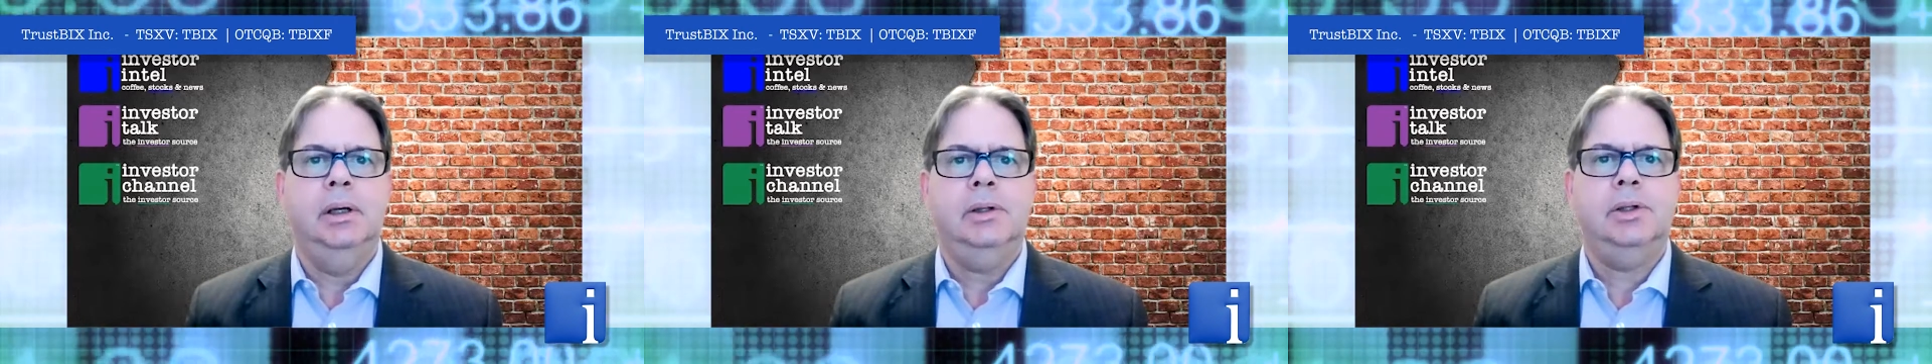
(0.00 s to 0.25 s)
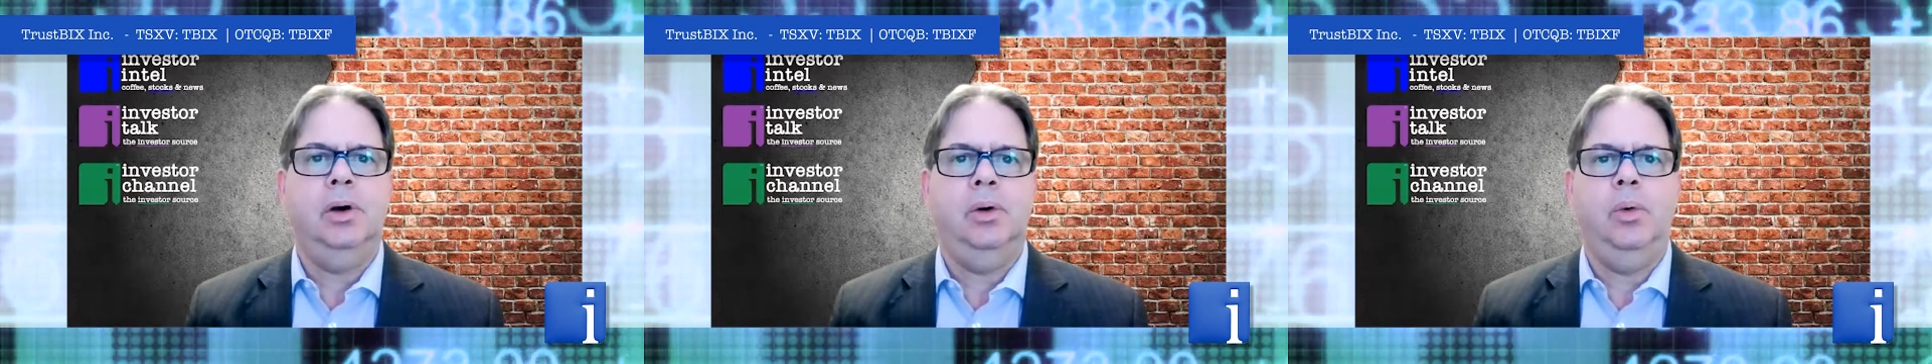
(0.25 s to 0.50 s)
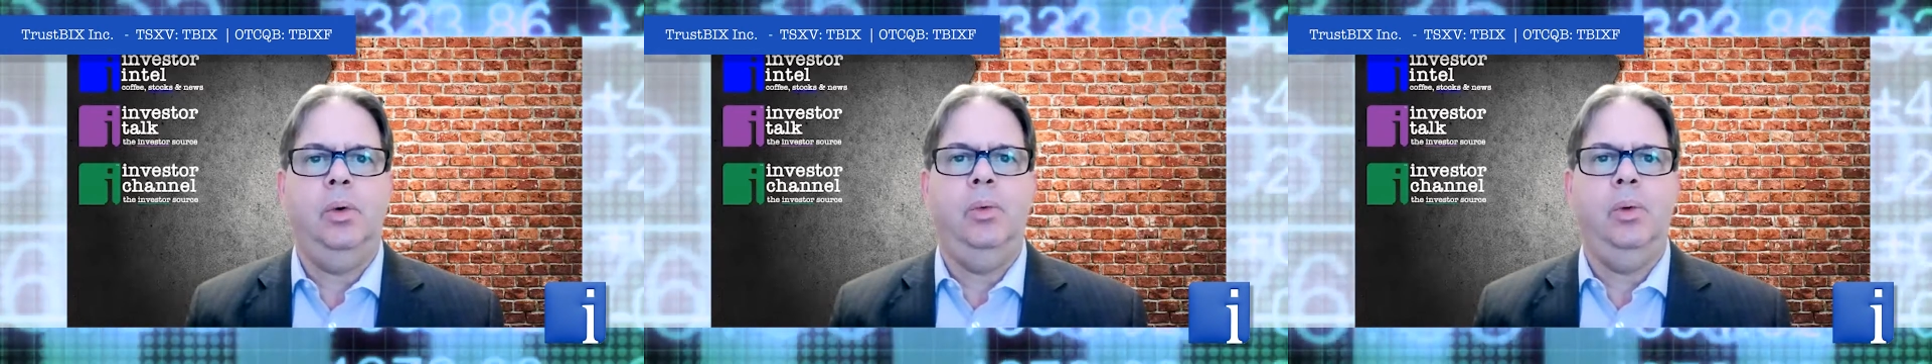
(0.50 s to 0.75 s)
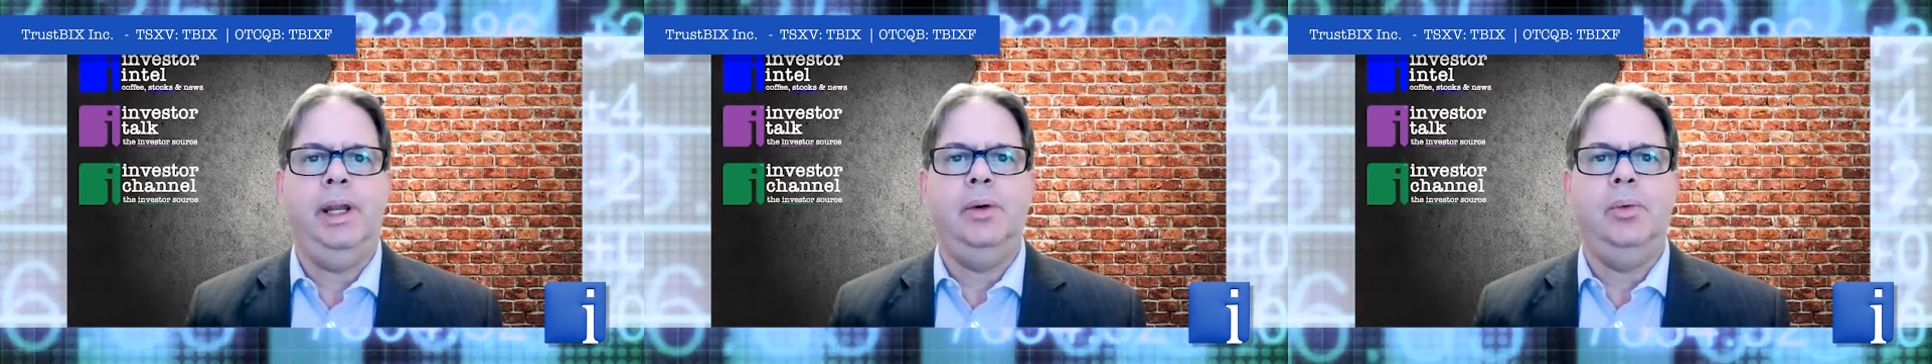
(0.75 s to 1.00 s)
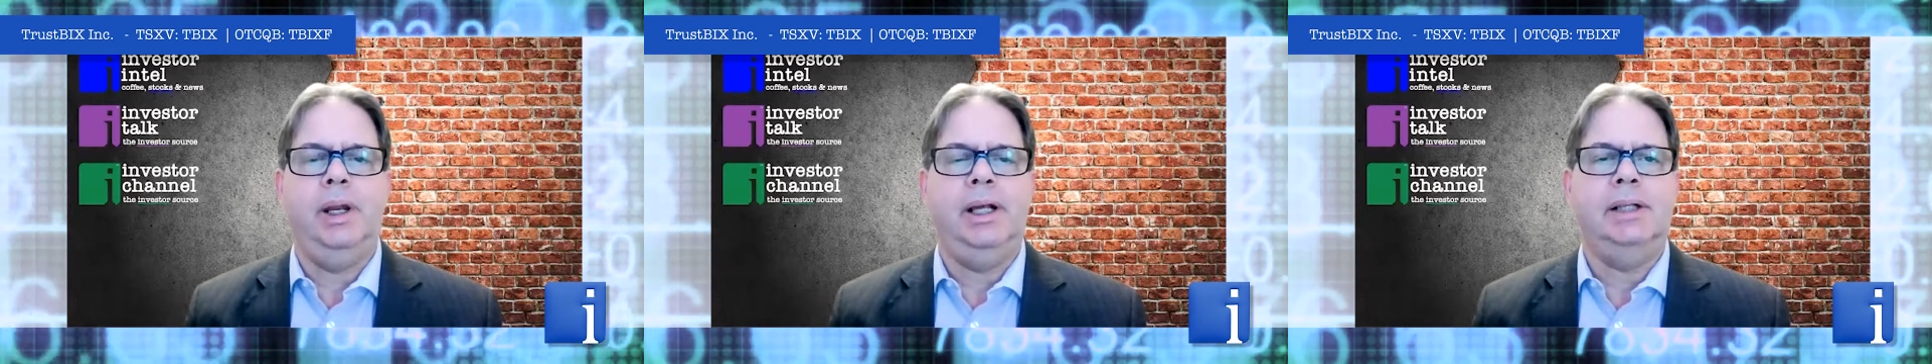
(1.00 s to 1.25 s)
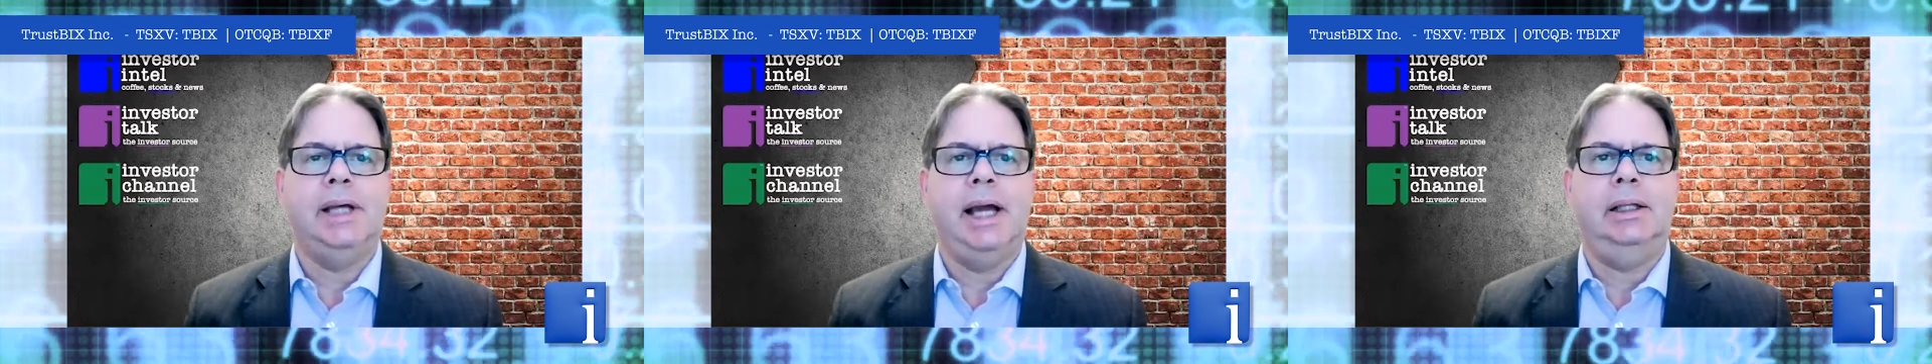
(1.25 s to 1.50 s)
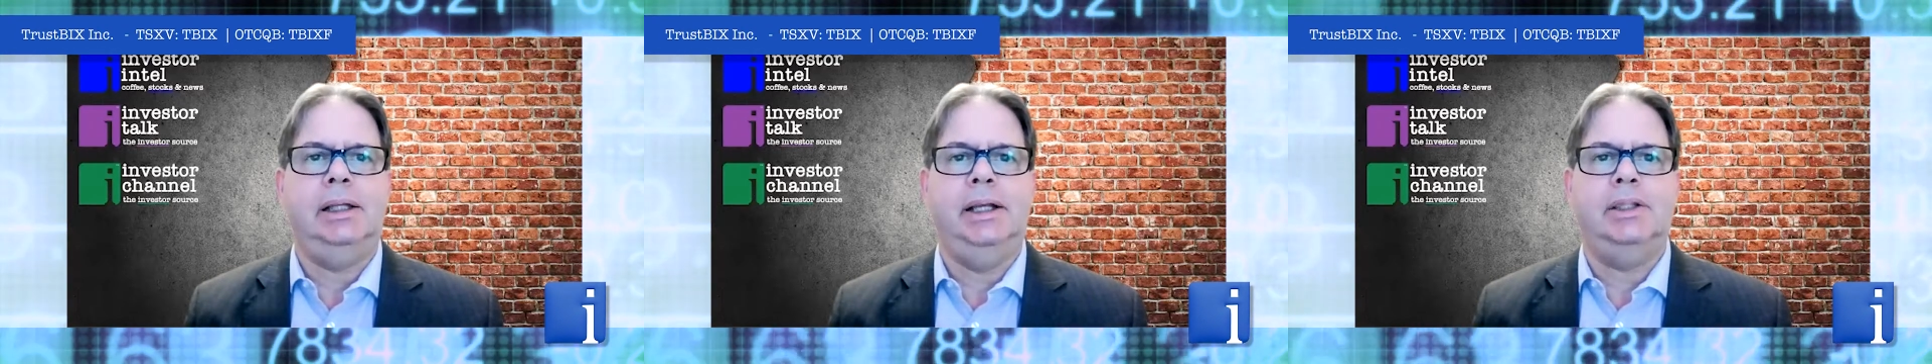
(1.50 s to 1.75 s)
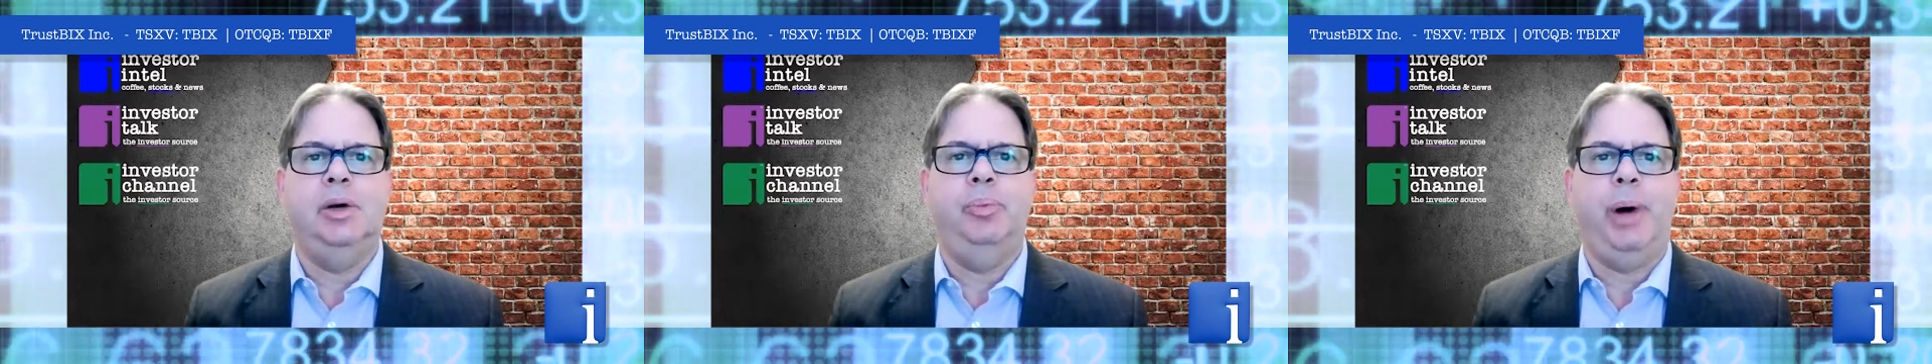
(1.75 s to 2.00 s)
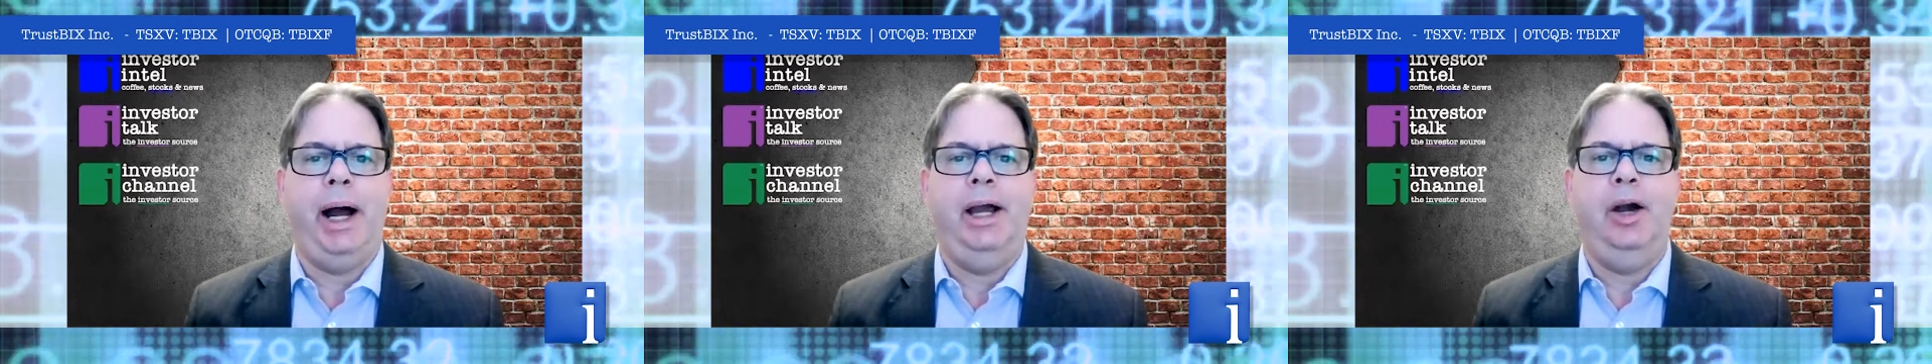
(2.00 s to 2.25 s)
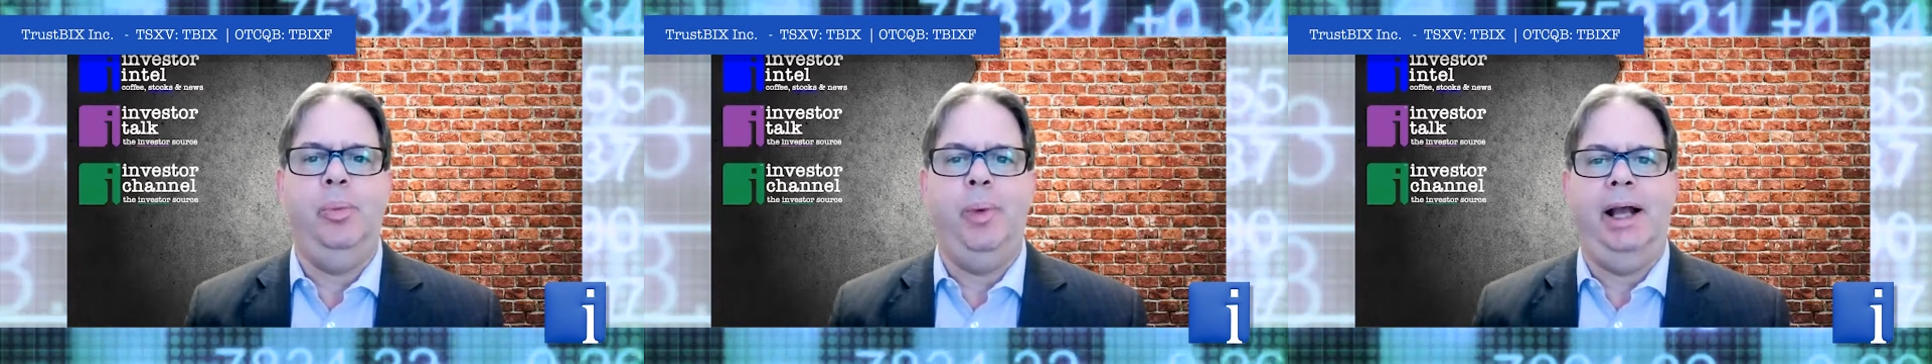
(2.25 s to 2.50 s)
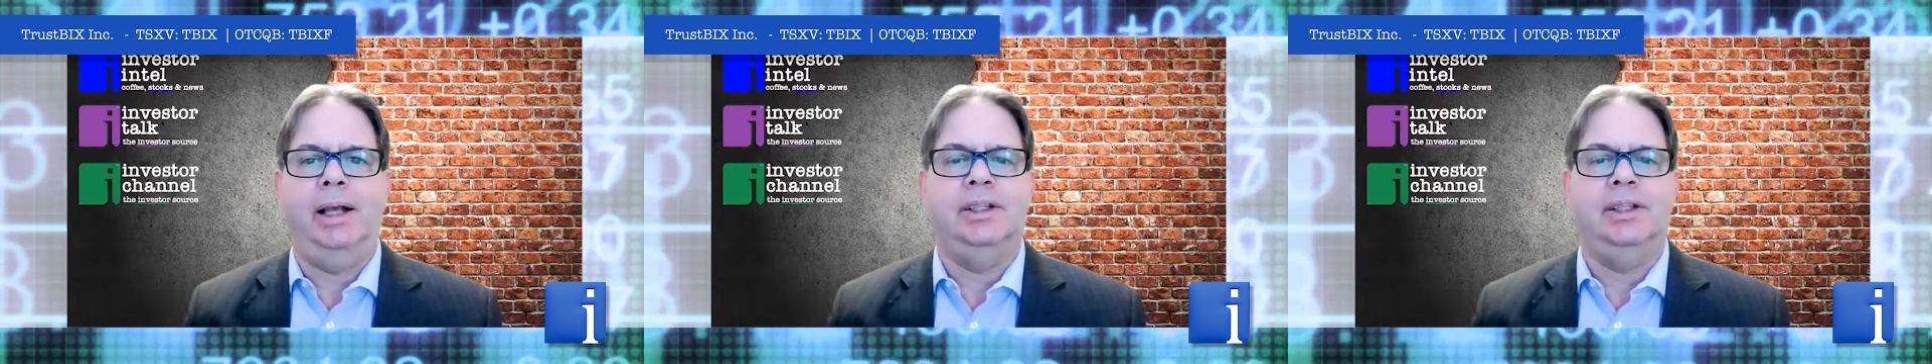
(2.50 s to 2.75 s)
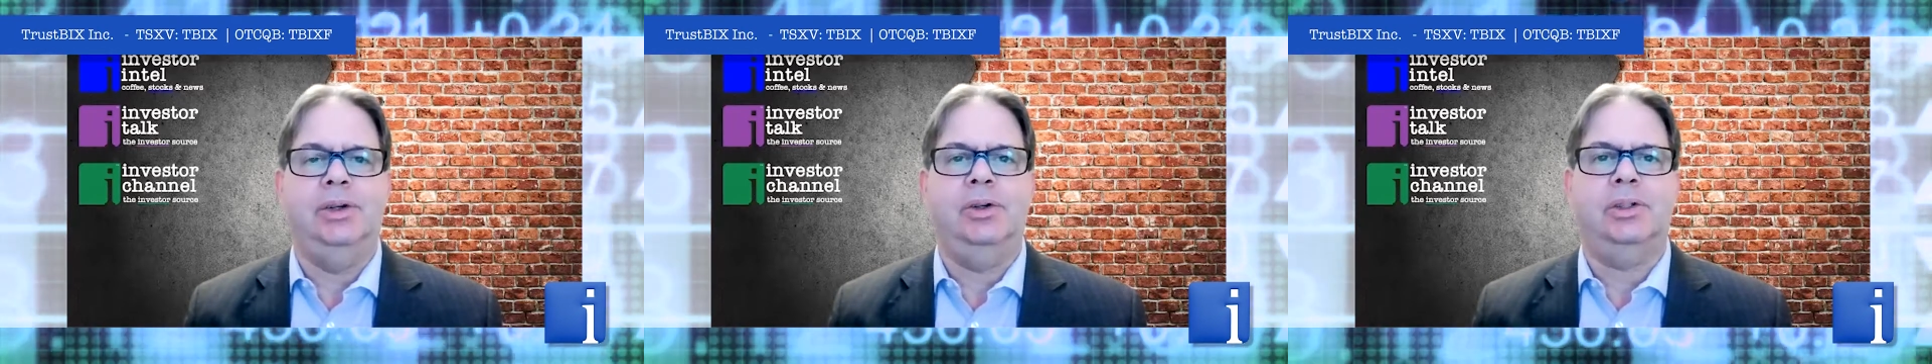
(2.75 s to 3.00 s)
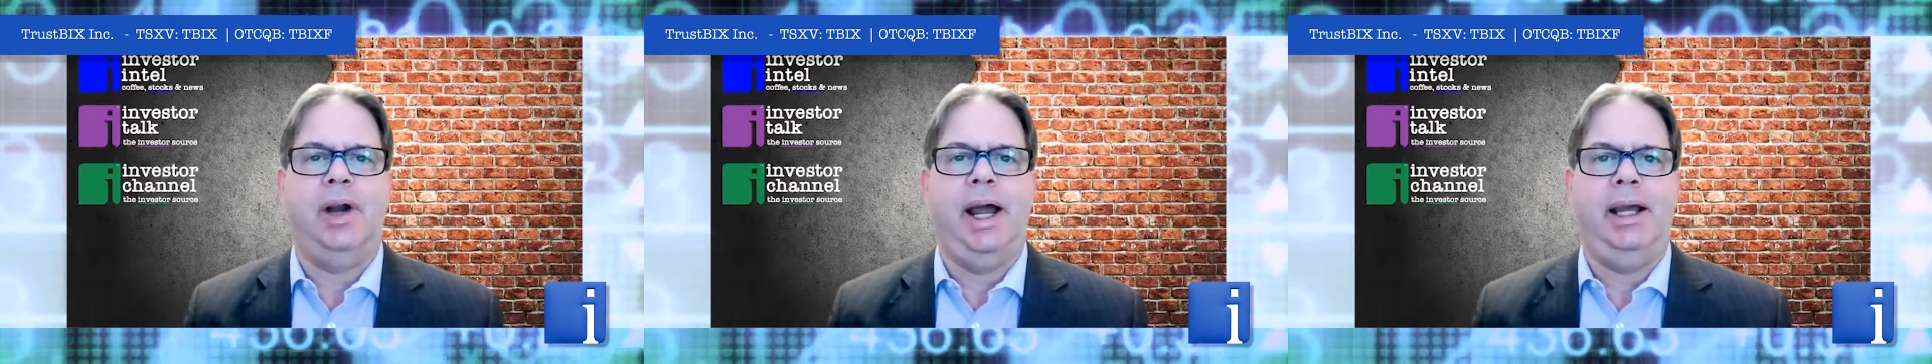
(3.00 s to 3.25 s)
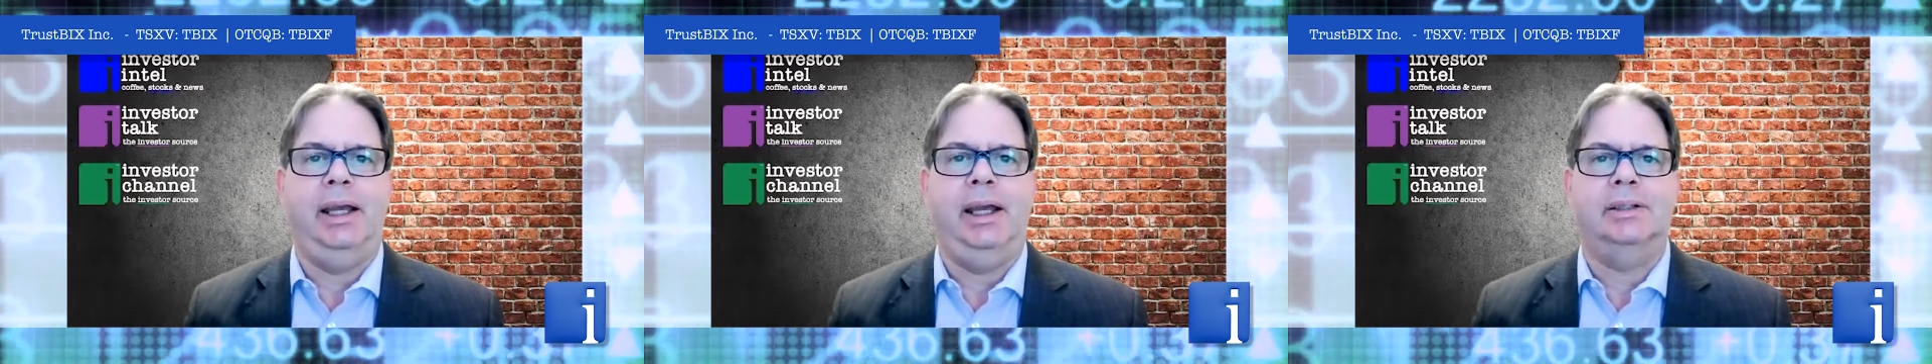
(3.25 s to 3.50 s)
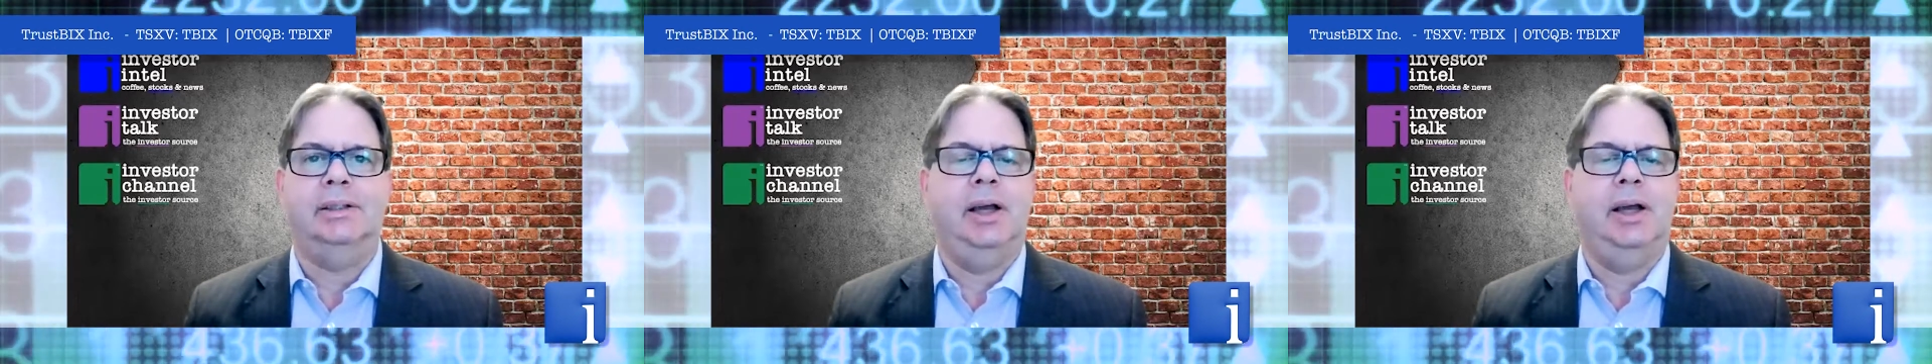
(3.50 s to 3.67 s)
Yes. So what what exactly is the biomass that you're tracking?